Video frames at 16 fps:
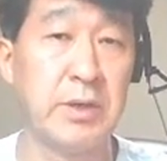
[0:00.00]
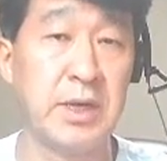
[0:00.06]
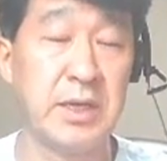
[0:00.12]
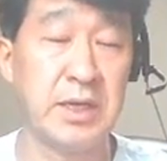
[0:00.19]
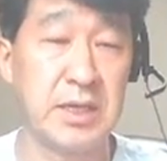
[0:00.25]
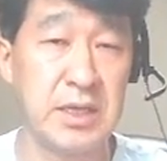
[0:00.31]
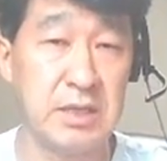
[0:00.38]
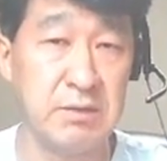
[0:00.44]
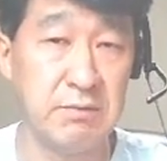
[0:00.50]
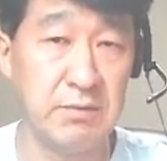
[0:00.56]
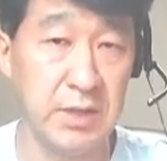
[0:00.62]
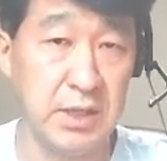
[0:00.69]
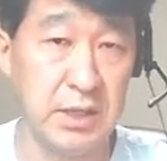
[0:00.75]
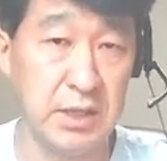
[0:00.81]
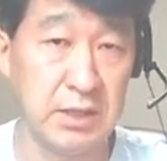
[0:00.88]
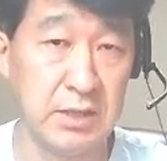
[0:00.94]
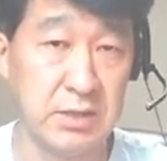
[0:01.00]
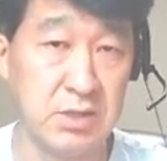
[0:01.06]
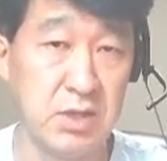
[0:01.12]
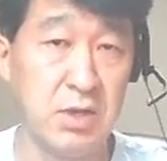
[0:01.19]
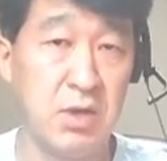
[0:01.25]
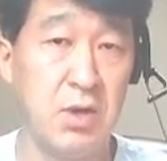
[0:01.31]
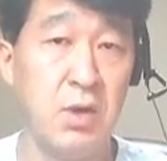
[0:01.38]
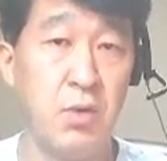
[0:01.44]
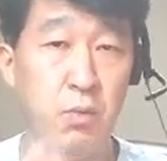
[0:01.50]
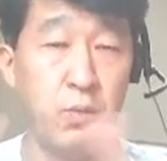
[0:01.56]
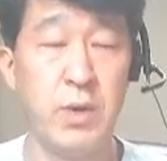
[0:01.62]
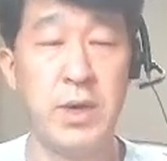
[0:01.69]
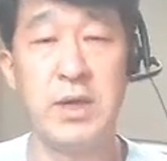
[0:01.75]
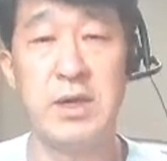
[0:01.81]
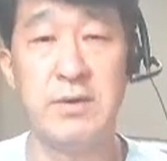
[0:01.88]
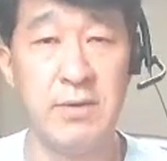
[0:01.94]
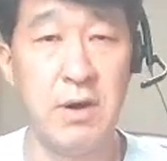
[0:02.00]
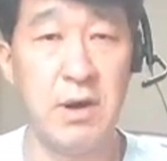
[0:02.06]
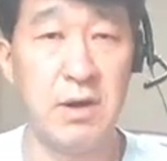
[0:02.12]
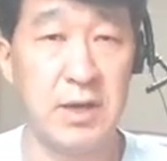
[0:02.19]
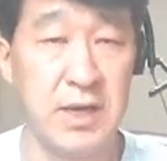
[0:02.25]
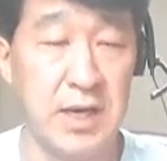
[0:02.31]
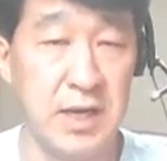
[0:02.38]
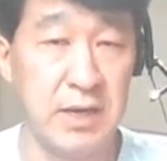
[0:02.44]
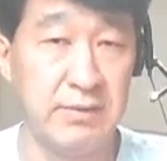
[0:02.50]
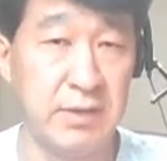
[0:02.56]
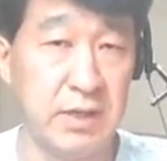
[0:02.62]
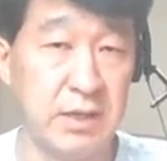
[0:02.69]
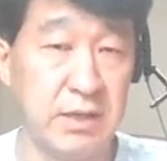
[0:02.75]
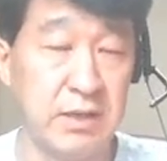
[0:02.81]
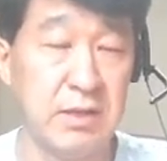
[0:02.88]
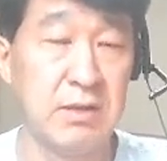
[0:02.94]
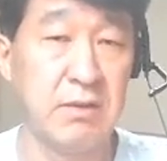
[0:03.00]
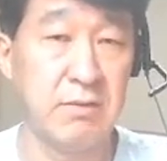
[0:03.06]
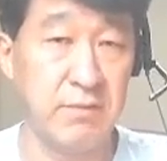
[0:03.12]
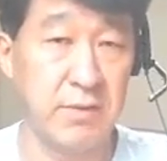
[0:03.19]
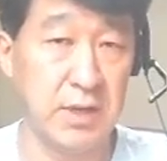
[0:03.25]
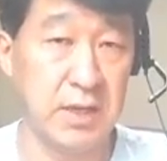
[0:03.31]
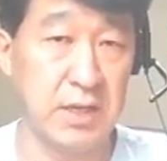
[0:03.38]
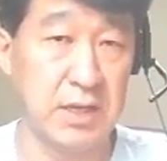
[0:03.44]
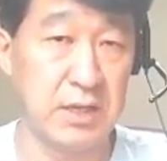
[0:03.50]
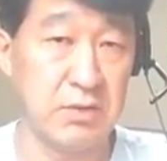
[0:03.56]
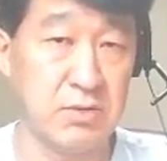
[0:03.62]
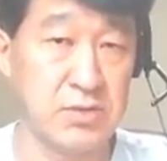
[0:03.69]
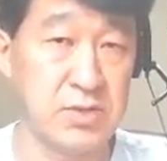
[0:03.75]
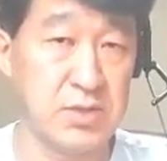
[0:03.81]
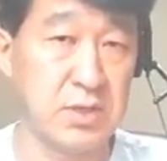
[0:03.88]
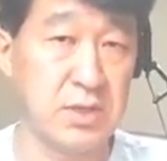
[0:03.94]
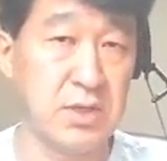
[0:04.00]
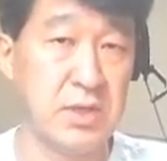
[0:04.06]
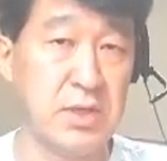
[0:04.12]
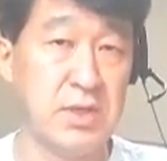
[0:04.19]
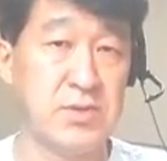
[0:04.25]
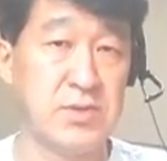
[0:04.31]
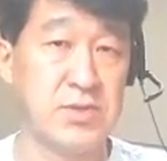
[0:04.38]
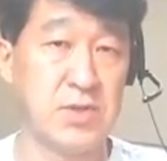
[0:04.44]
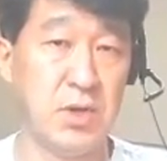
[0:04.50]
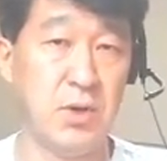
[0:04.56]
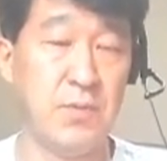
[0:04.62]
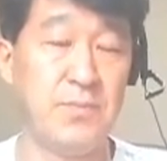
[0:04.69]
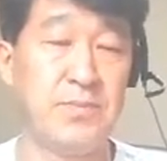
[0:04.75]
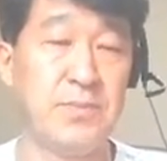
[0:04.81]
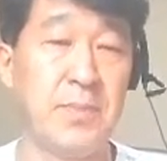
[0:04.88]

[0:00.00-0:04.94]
and convenient way of archiving videos. So